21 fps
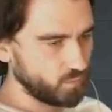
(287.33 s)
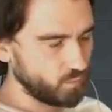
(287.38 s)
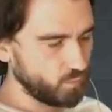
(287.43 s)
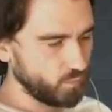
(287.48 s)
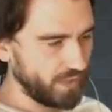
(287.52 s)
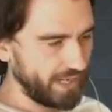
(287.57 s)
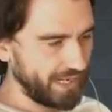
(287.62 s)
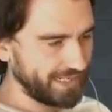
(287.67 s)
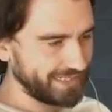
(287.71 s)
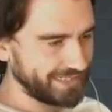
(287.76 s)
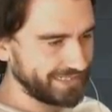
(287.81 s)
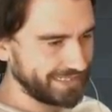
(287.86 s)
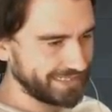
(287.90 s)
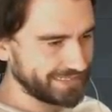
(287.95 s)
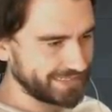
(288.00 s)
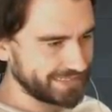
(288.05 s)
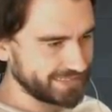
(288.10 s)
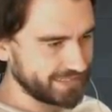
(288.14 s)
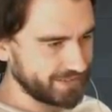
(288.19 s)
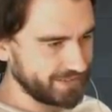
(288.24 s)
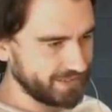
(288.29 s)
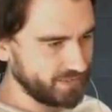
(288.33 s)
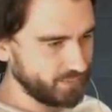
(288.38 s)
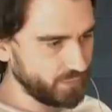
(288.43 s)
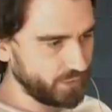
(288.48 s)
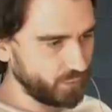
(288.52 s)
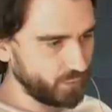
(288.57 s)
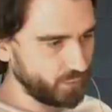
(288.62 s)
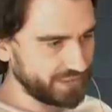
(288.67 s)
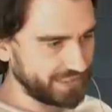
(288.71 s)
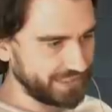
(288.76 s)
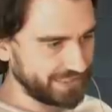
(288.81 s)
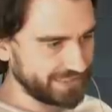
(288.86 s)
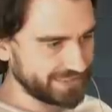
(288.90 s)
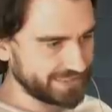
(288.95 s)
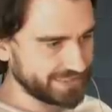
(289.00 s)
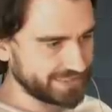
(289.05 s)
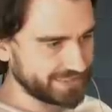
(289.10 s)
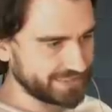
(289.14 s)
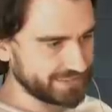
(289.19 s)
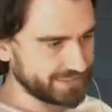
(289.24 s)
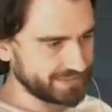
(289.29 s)
Well, in that case, I think go with
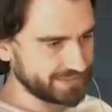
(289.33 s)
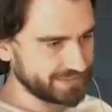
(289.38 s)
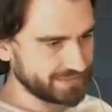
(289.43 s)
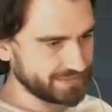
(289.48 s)
this.